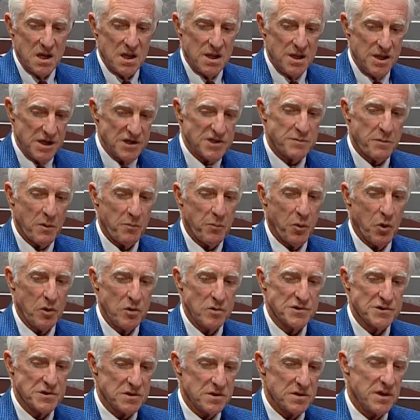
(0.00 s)
this
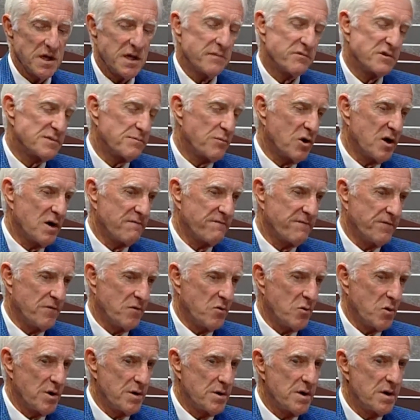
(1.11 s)
proposal that was brought
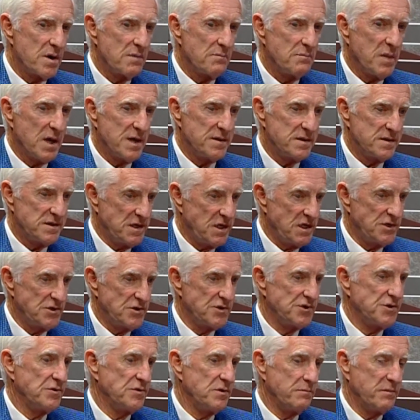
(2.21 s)
forward by the
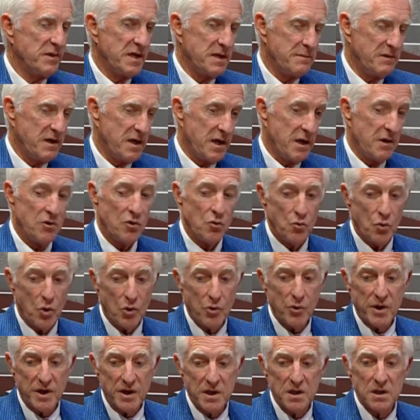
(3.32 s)
teachers union, by MEA, who
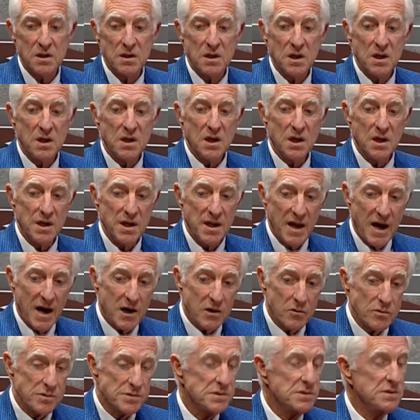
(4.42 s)
wrote it and
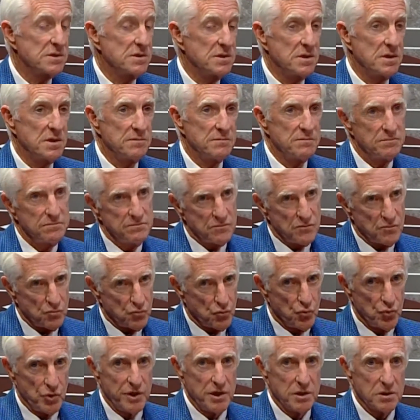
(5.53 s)
now is the
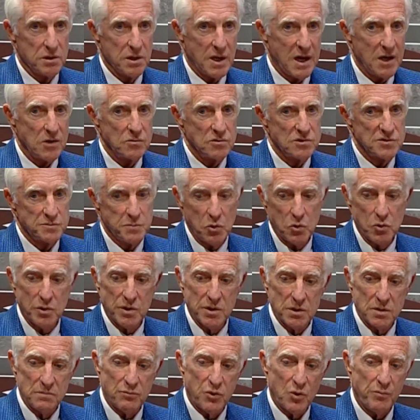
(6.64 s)
real
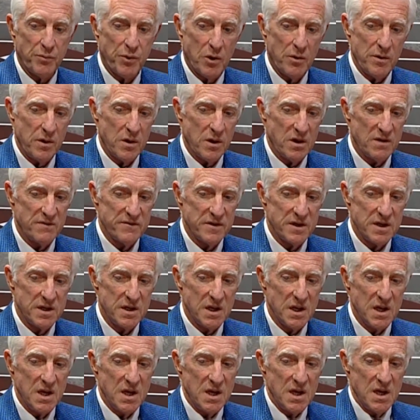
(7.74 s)
outspoken proponent of it,
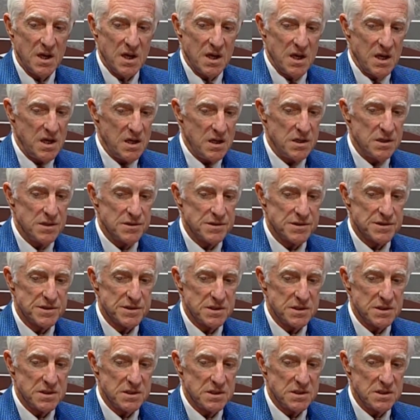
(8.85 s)
is
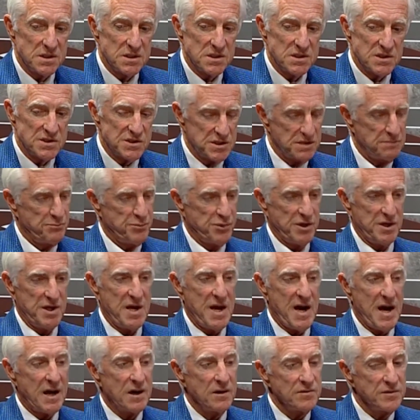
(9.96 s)
simply
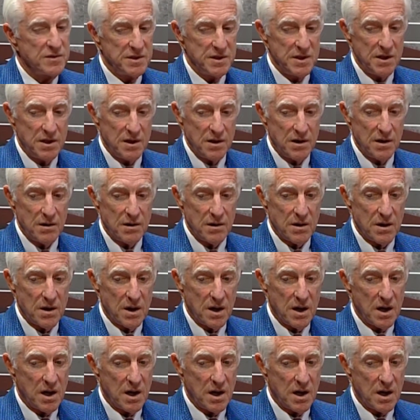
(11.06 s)
out there